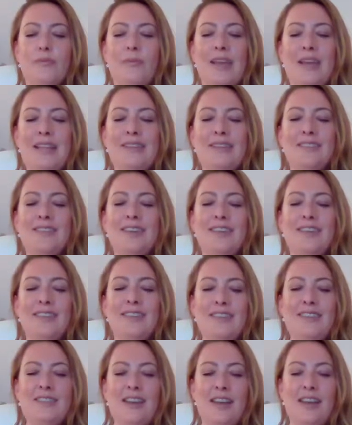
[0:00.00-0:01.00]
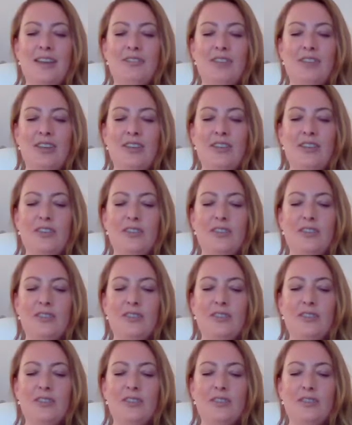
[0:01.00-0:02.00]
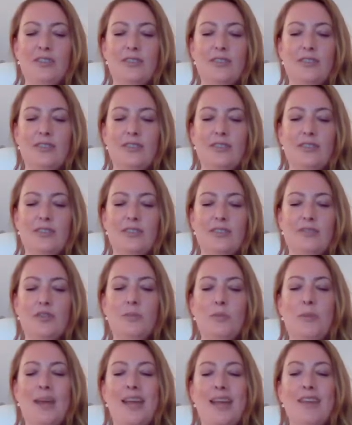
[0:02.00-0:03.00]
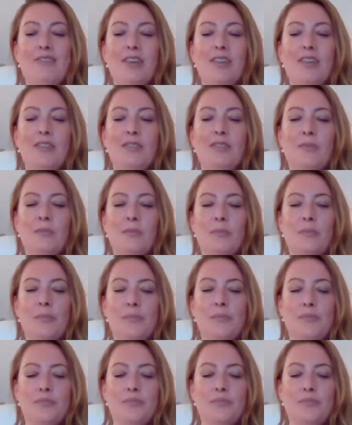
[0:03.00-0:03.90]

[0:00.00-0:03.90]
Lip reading: mending these areas, repairing them,